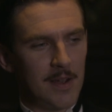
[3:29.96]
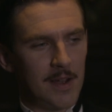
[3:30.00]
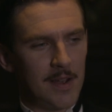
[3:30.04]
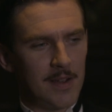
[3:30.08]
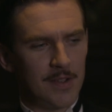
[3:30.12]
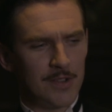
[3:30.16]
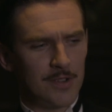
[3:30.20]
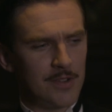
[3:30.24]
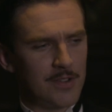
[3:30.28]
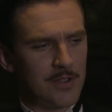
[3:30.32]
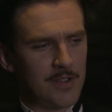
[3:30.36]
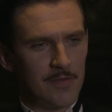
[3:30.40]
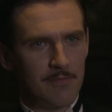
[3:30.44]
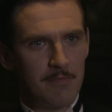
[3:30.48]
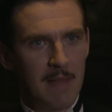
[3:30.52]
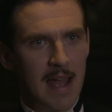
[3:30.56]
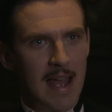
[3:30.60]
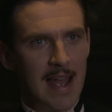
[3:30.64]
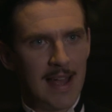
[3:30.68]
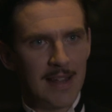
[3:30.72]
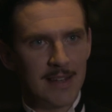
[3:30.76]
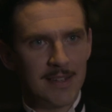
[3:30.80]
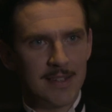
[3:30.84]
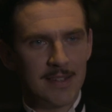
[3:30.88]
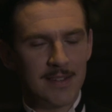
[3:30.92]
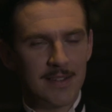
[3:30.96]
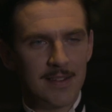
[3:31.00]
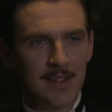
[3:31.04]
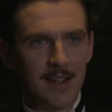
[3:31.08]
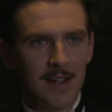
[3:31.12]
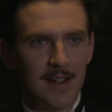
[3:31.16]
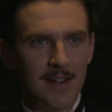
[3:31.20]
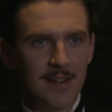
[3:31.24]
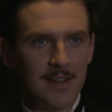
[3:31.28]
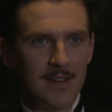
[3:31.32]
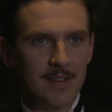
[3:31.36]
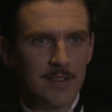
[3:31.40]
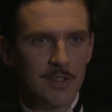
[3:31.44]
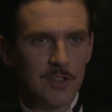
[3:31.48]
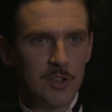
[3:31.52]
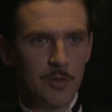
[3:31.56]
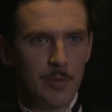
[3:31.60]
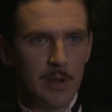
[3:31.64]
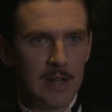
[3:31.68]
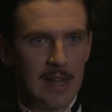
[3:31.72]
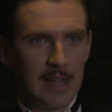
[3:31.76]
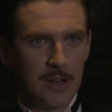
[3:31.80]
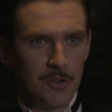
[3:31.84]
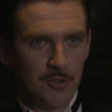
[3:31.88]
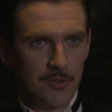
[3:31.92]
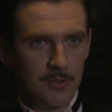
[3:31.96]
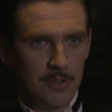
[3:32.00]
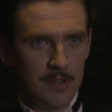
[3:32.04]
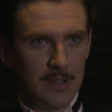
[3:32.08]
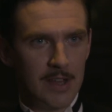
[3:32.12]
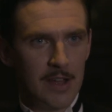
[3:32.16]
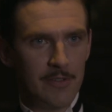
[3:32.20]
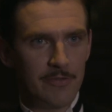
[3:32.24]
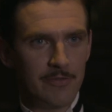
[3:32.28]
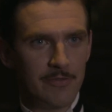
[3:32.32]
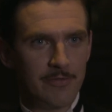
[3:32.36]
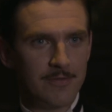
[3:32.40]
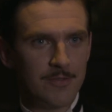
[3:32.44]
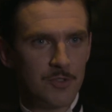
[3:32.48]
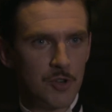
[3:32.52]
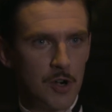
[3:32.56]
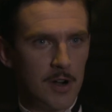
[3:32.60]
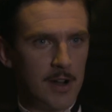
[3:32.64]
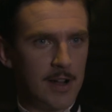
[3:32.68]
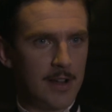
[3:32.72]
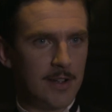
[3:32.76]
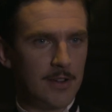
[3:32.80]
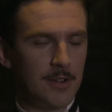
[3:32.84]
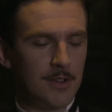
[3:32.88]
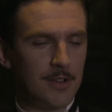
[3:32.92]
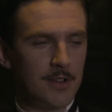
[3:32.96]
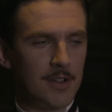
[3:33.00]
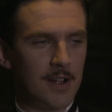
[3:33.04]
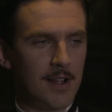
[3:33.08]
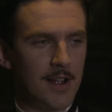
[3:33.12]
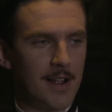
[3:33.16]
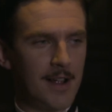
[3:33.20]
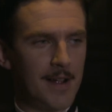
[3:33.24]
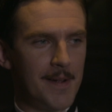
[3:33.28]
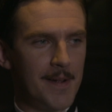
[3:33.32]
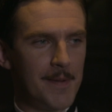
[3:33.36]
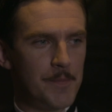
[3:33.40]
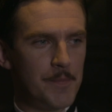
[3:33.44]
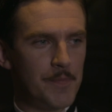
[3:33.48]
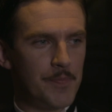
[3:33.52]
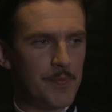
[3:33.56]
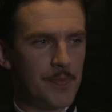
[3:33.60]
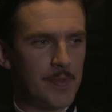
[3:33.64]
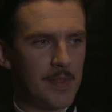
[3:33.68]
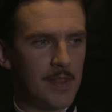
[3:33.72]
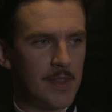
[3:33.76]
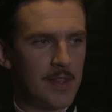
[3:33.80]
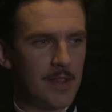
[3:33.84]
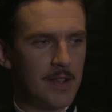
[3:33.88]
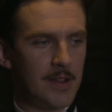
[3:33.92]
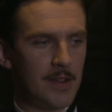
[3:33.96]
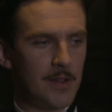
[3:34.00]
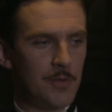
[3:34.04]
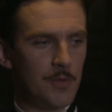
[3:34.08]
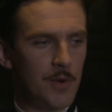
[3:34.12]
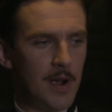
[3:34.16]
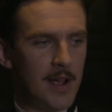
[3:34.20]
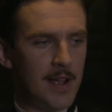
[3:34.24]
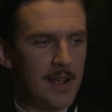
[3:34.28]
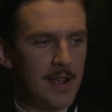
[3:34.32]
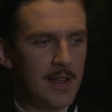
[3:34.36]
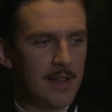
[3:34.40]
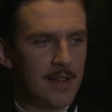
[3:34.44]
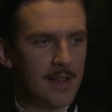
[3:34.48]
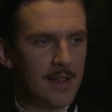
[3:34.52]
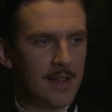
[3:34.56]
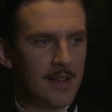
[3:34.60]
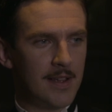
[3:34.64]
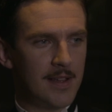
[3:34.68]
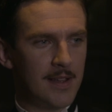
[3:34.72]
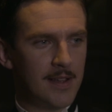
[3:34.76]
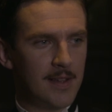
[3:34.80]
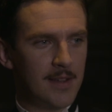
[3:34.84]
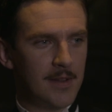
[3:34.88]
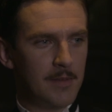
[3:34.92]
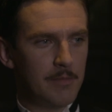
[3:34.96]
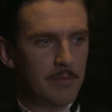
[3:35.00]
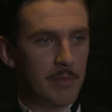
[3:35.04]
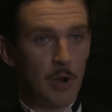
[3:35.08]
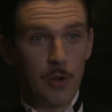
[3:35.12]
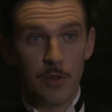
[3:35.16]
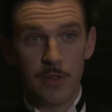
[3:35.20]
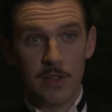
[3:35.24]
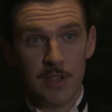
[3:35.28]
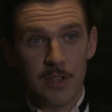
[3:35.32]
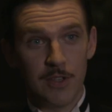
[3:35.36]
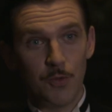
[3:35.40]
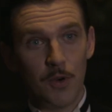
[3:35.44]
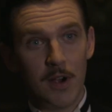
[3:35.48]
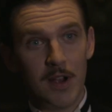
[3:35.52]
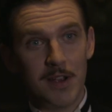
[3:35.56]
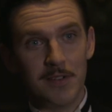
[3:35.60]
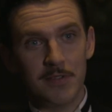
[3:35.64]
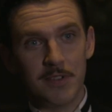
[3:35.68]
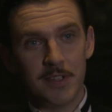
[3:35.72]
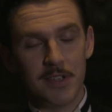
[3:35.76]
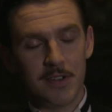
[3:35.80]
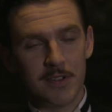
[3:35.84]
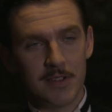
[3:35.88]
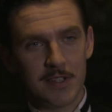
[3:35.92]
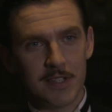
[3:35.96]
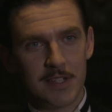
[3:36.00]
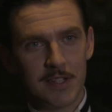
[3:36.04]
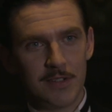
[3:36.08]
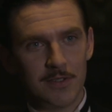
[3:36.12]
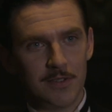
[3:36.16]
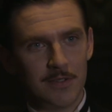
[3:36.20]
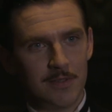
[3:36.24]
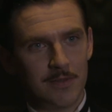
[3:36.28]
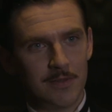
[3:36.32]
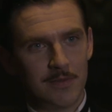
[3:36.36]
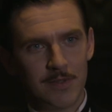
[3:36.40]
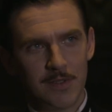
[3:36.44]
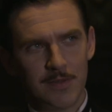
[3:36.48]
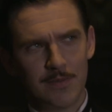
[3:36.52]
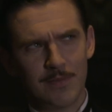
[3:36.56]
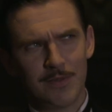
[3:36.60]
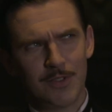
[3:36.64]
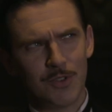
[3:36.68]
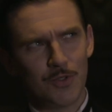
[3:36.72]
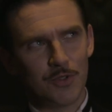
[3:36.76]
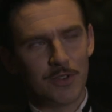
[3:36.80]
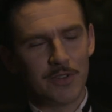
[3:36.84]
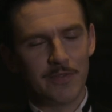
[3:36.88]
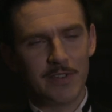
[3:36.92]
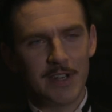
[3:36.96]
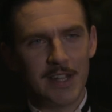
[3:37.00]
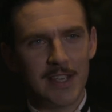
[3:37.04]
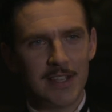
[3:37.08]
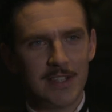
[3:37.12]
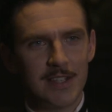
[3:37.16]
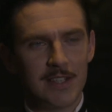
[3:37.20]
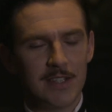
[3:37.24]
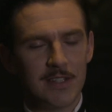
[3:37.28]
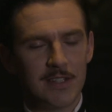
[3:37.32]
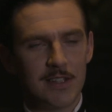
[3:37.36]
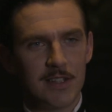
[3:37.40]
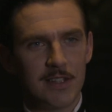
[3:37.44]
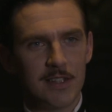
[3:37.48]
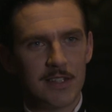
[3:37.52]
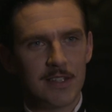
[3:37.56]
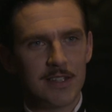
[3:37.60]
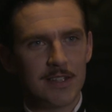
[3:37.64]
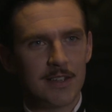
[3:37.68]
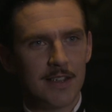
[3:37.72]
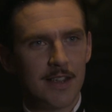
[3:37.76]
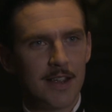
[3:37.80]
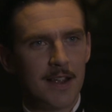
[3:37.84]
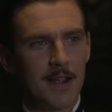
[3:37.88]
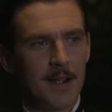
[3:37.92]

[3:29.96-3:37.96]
sort of mad supernatural love triangle, you know, where both his wives are still sort of in existence.